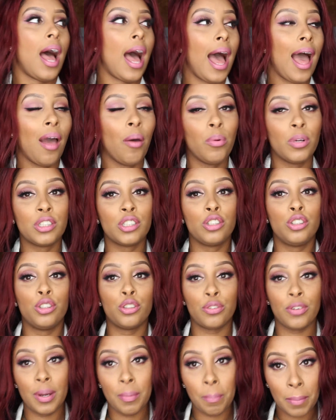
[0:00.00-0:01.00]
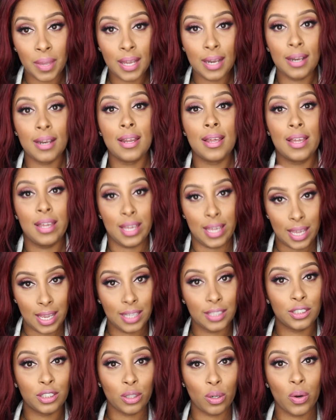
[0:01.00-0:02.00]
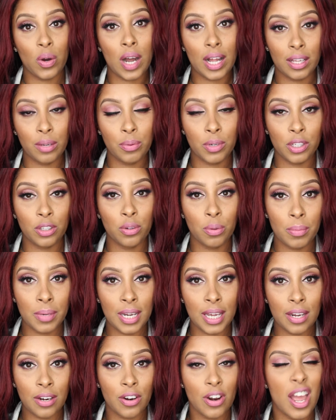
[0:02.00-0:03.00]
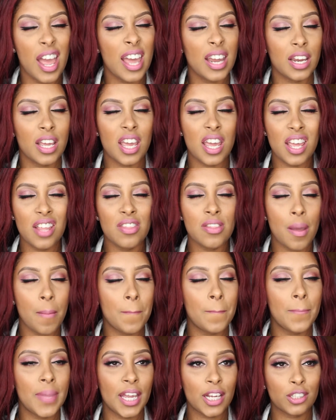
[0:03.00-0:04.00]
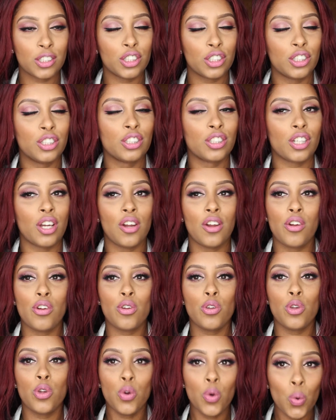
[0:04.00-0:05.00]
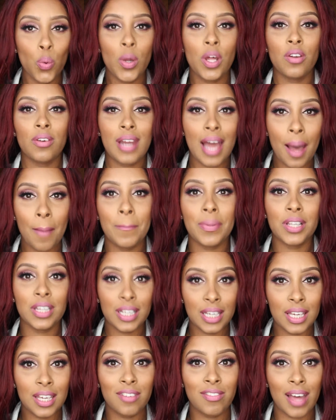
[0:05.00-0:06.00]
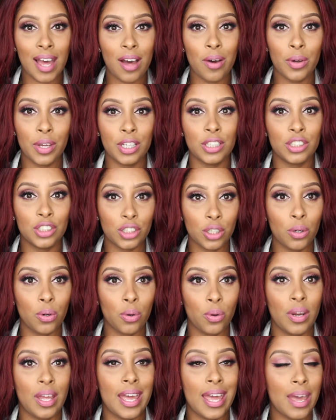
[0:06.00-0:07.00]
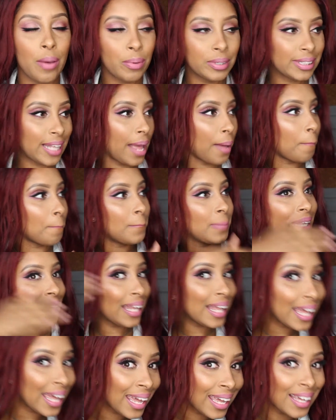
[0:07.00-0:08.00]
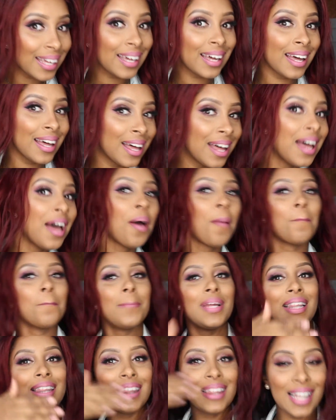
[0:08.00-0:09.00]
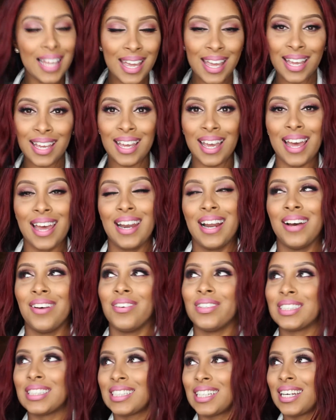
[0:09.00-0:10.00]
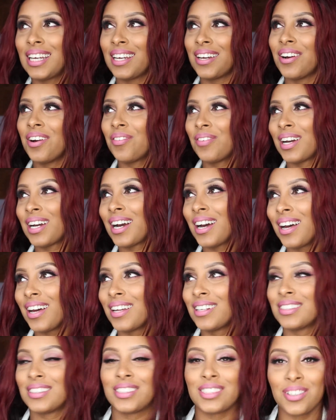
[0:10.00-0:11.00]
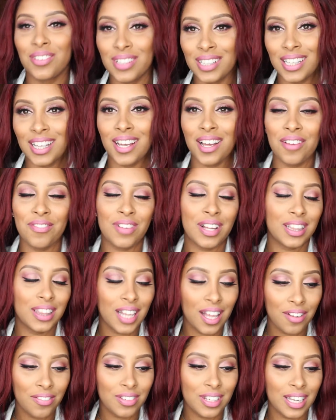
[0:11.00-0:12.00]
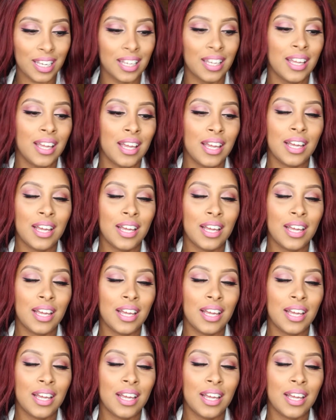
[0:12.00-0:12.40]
I was dripping in So Hollywood Illuminator, and in the pictures, you will not believe how it showed. It was like bling, bling, and I was like, oh my god, so in love. Loved it.